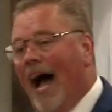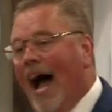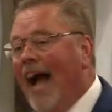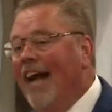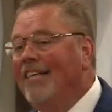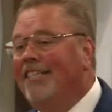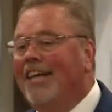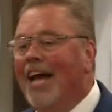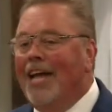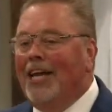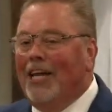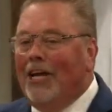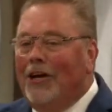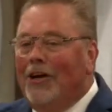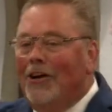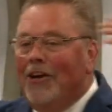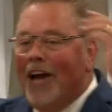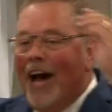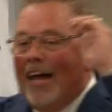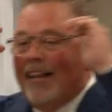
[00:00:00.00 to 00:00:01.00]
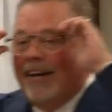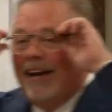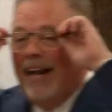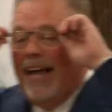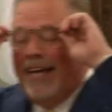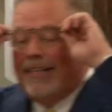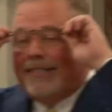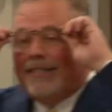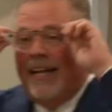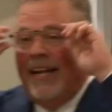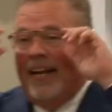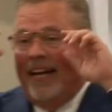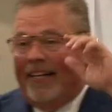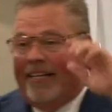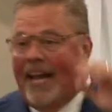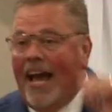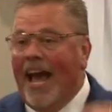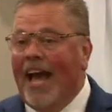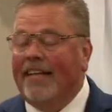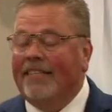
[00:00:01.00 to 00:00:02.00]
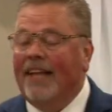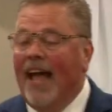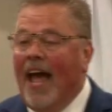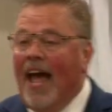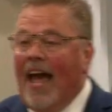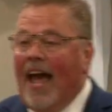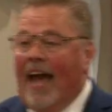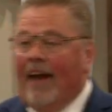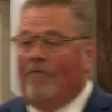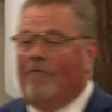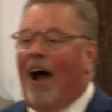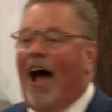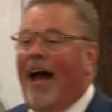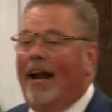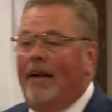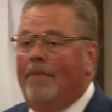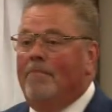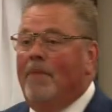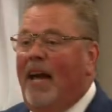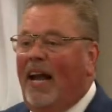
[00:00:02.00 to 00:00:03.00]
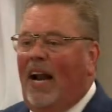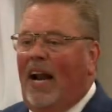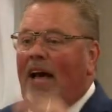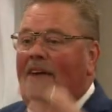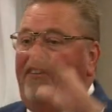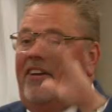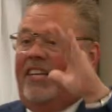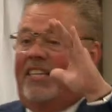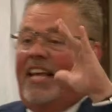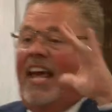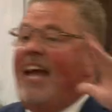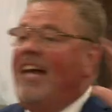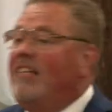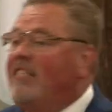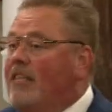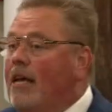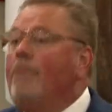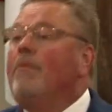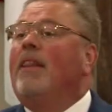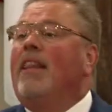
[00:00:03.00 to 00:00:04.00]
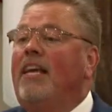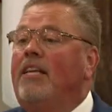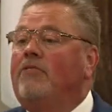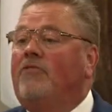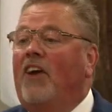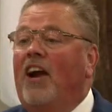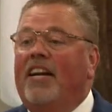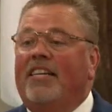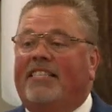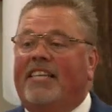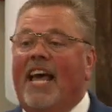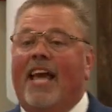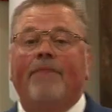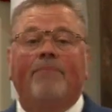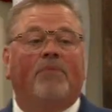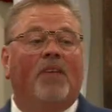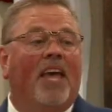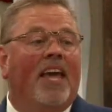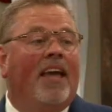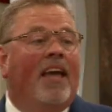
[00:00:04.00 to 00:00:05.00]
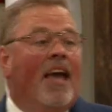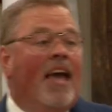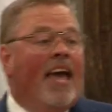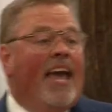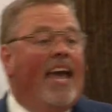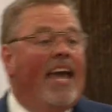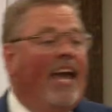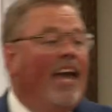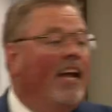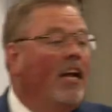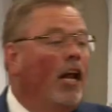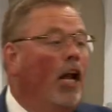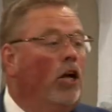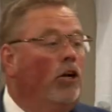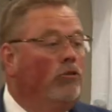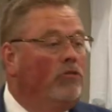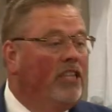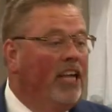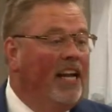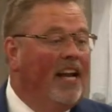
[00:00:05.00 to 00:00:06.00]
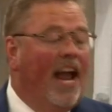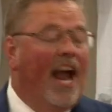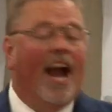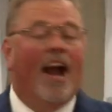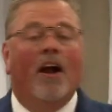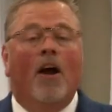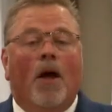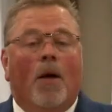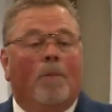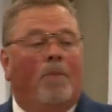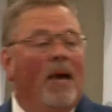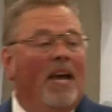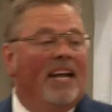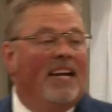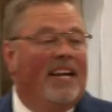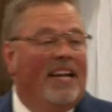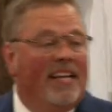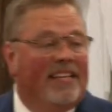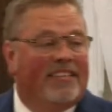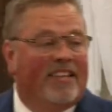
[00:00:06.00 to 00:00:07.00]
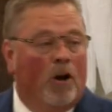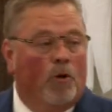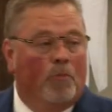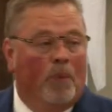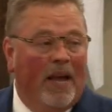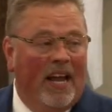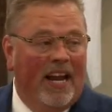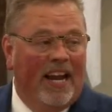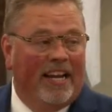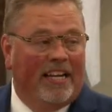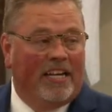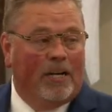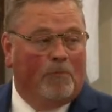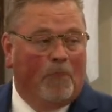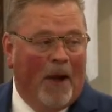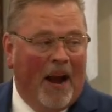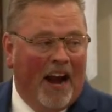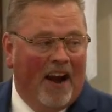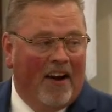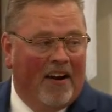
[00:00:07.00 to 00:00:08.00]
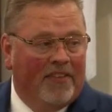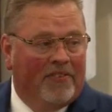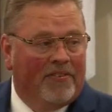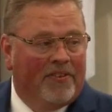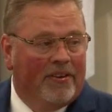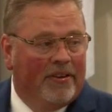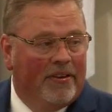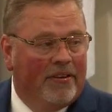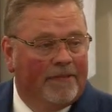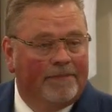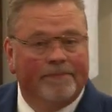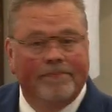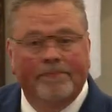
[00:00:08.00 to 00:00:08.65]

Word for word: I can take you to another list in the text and right in the middle of it saying some of these very same things. He includes in there being disobedient to parents.